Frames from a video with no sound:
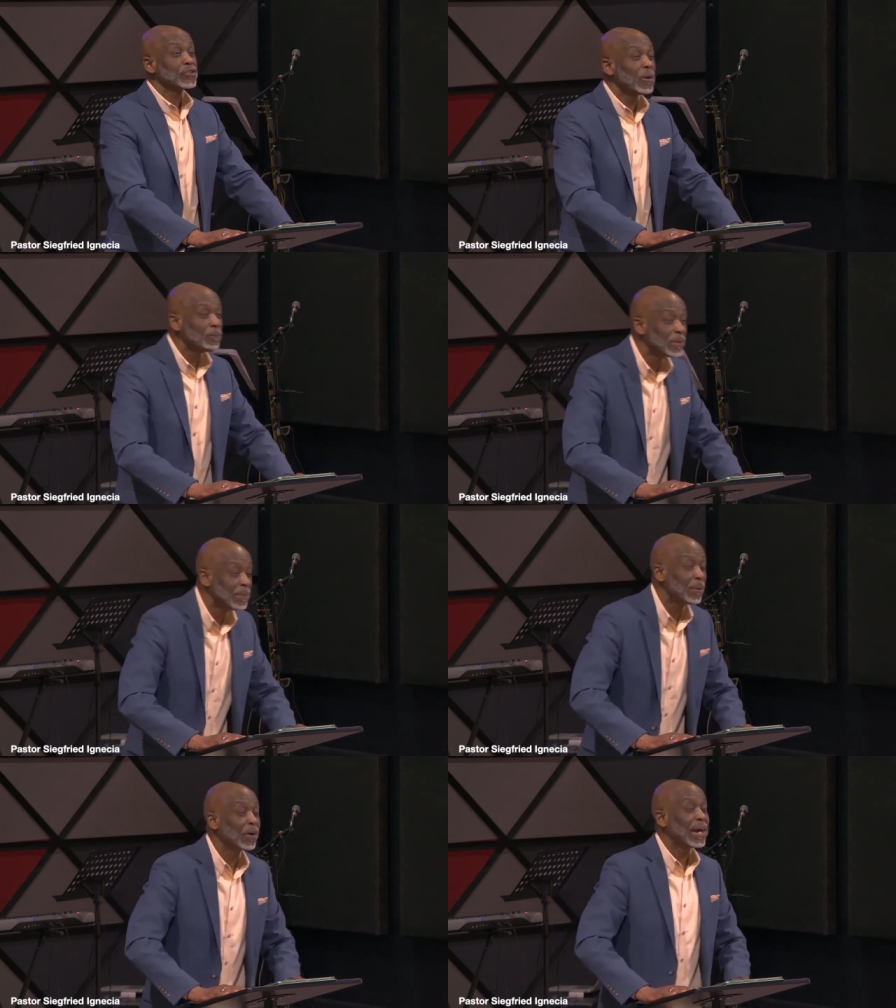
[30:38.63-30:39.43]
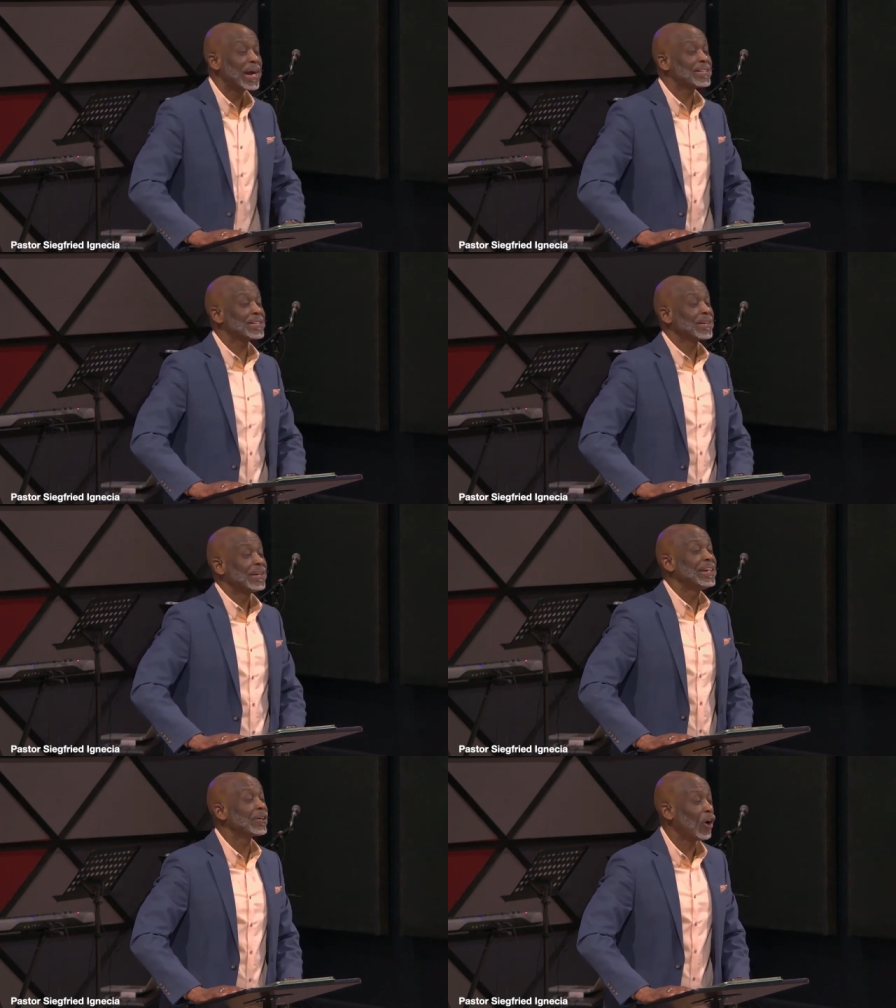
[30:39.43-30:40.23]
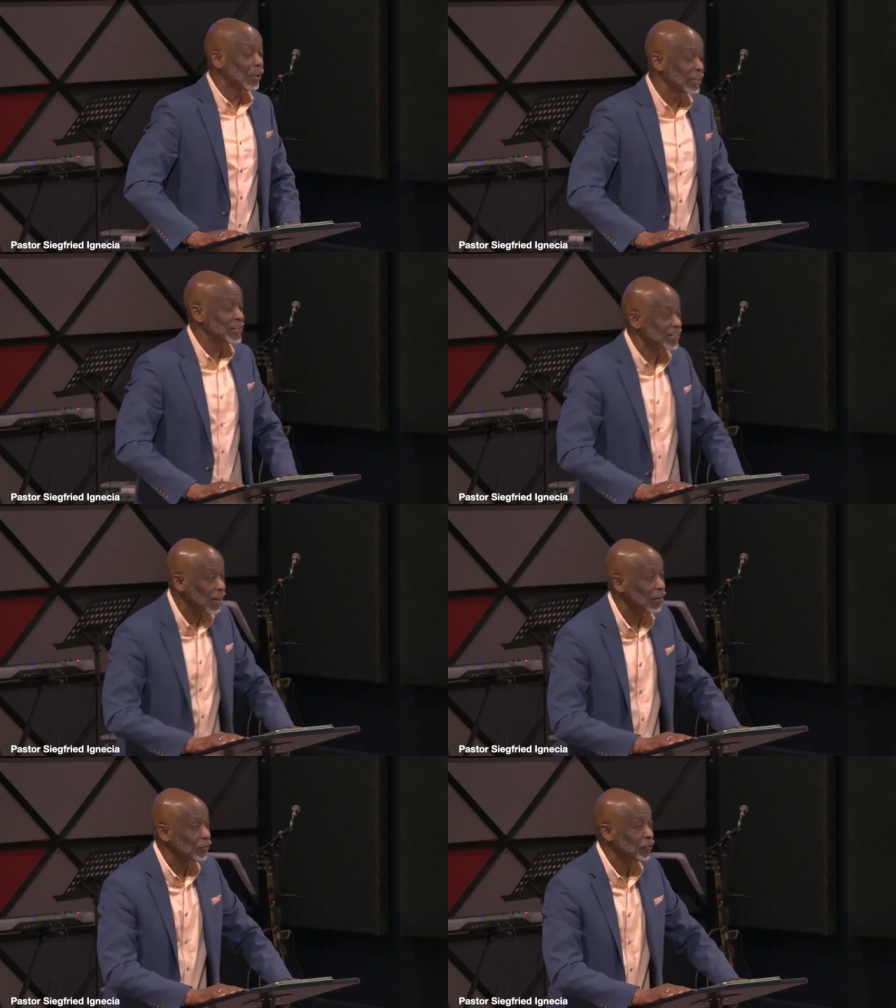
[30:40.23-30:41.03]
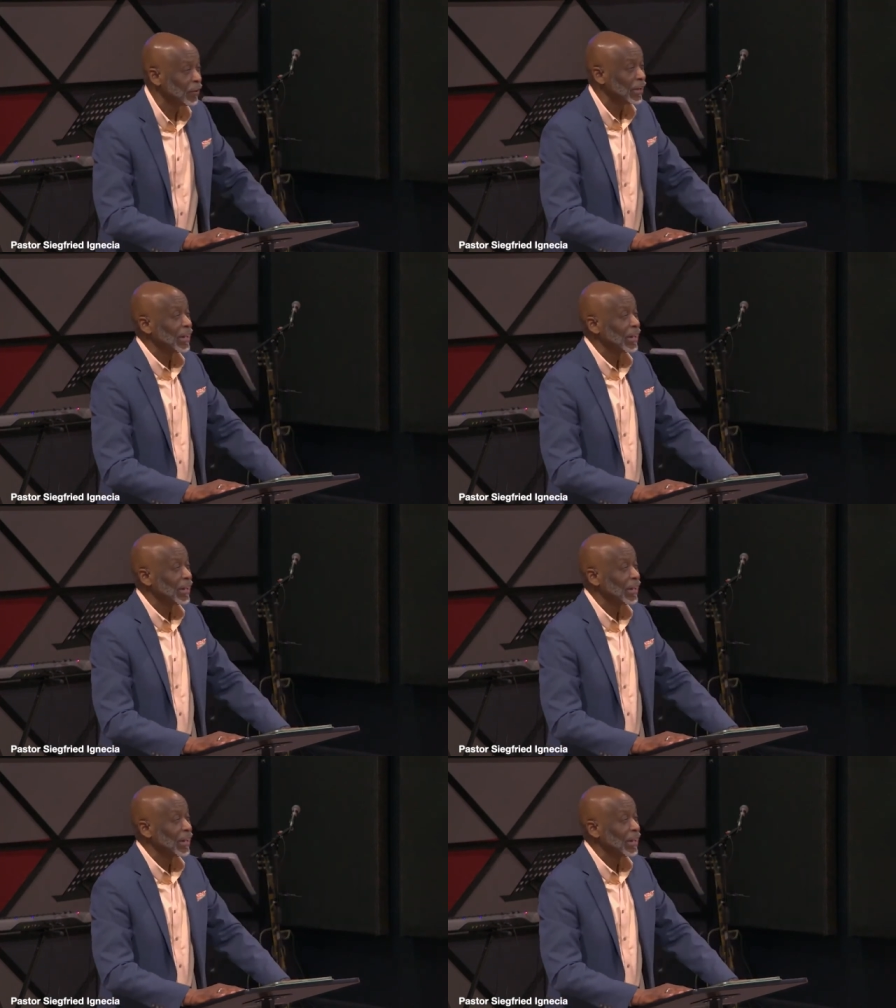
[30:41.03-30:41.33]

Some people hear all this stuff